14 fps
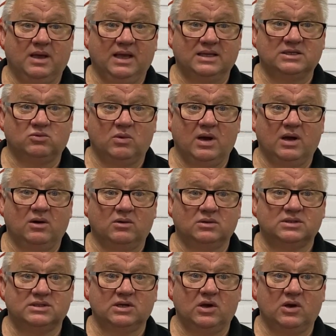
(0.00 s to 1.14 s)
as well.
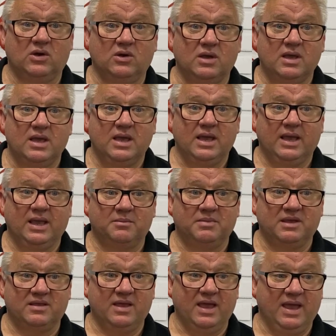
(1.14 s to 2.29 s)
So it can
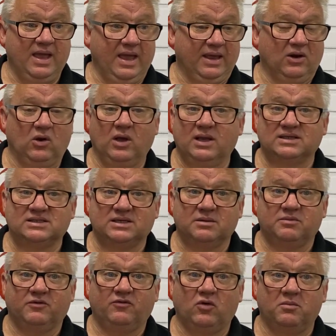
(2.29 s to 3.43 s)
be there, and like I said
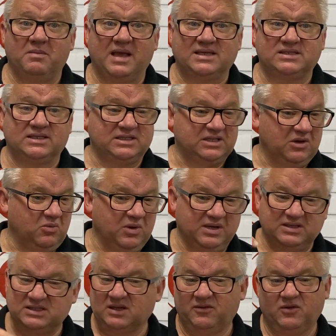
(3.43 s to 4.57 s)
before, mastics. So when
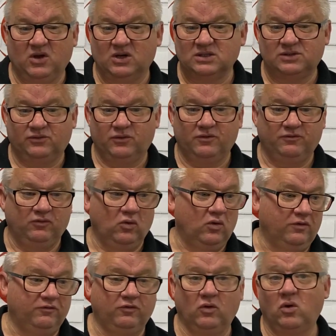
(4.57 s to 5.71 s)
stuff goes through floor
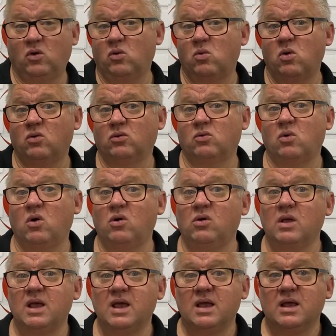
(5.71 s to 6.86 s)
to floor or wall to
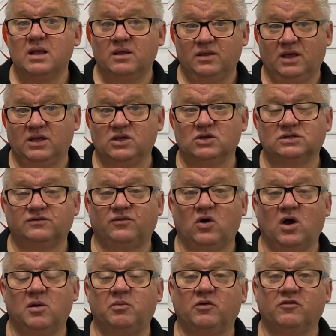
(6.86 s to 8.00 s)
wall, they use
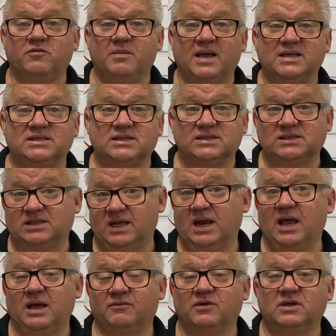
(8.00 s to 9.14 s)
fireproof mastics that
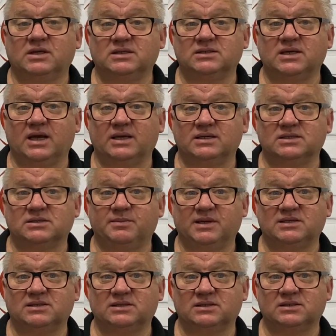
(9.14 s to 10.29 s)
contain
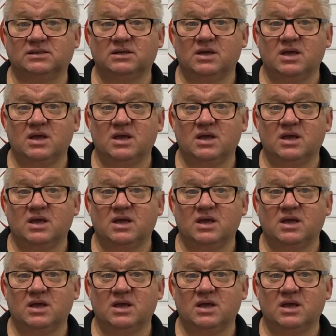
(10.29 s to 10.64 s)
asbestos.